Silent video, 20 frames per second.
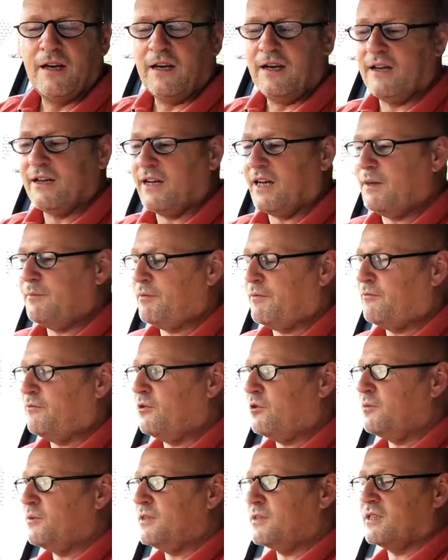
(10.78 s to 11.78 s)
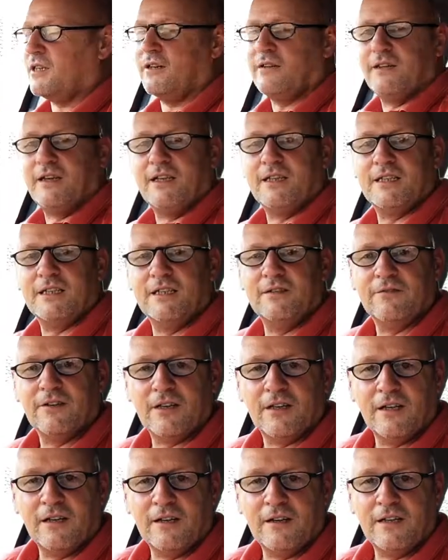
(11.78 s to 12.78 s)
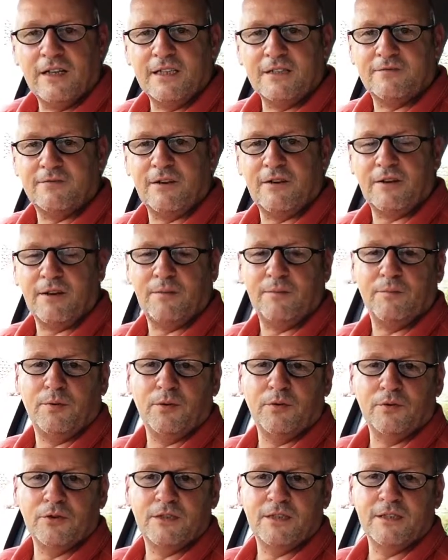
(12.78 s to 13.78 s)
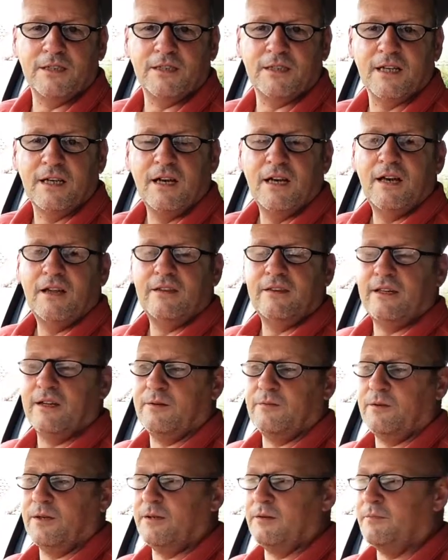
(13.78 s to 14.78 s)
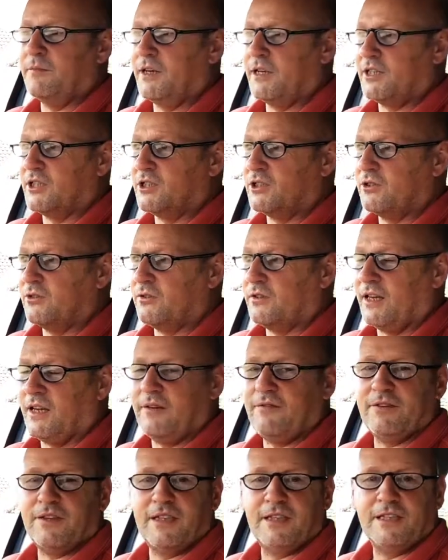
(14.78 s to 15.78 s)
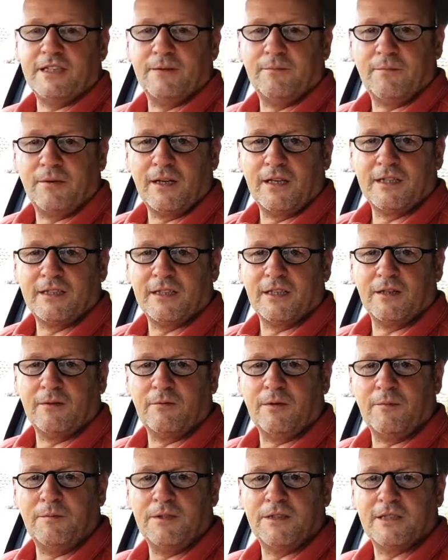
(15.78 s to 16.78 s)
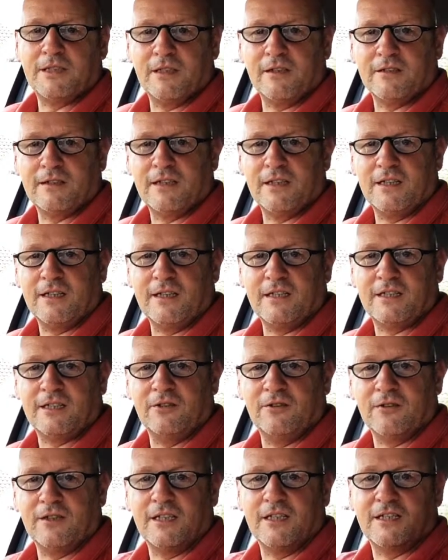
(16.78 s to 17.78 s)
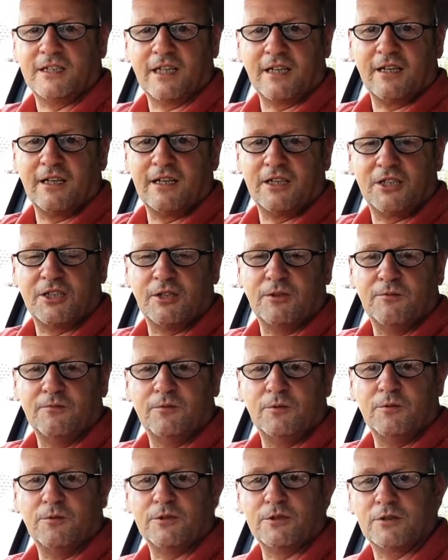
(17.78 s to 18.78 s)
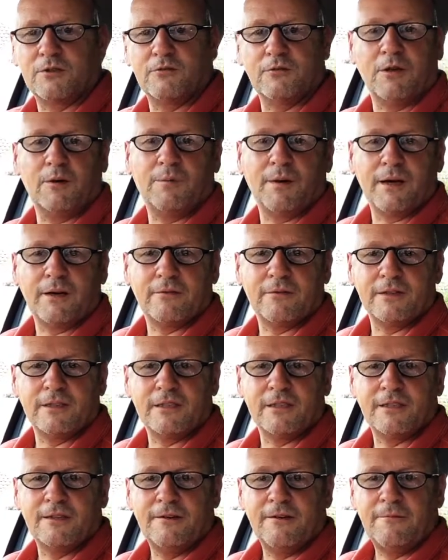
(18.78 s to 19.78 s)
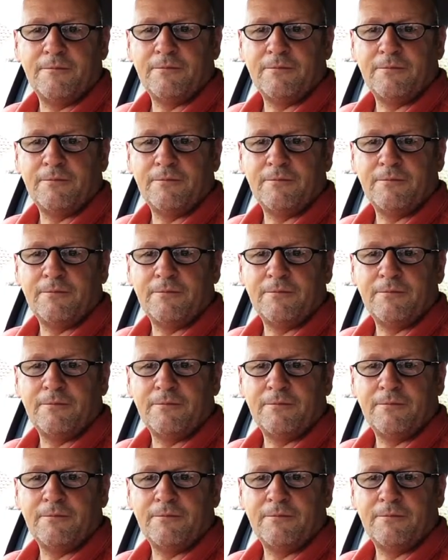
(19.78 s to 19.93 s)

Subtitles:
Okay, before we start the engine of the car, it's very important that we make sure that everything's in place so that when we start it, it's not going to suddenly shoot forwards or roll backwards.